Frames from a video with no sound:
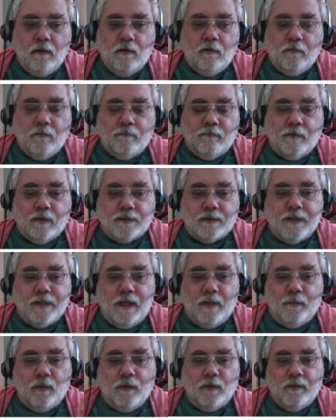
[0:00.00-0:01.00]
For
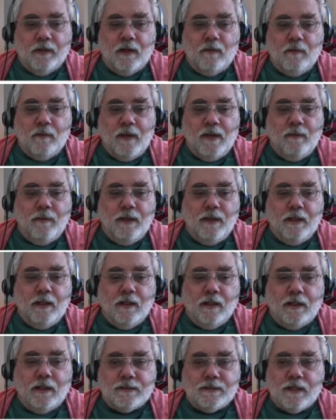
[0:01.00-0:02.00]
example, there may
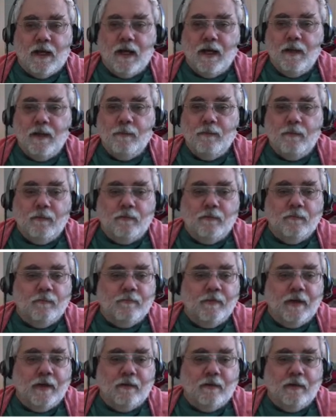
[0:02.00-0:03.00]
be a
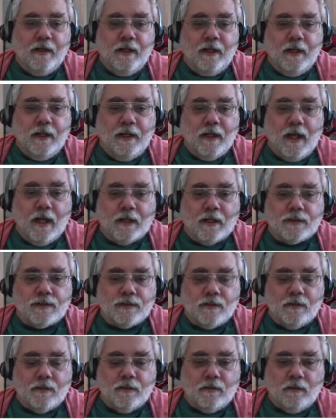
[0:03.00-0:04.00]
time-varying
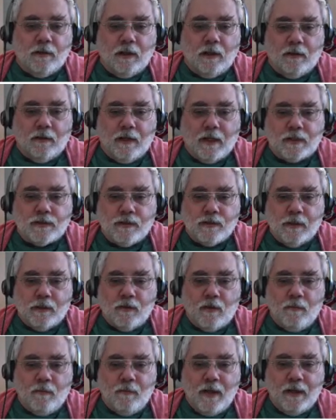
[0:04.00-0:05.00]
external electric
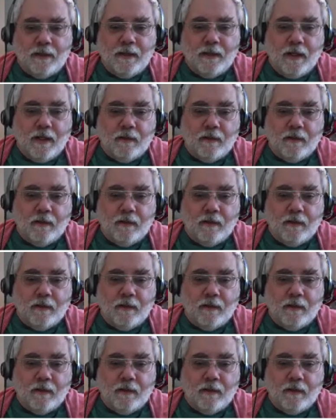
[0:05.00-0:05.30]
or magnetic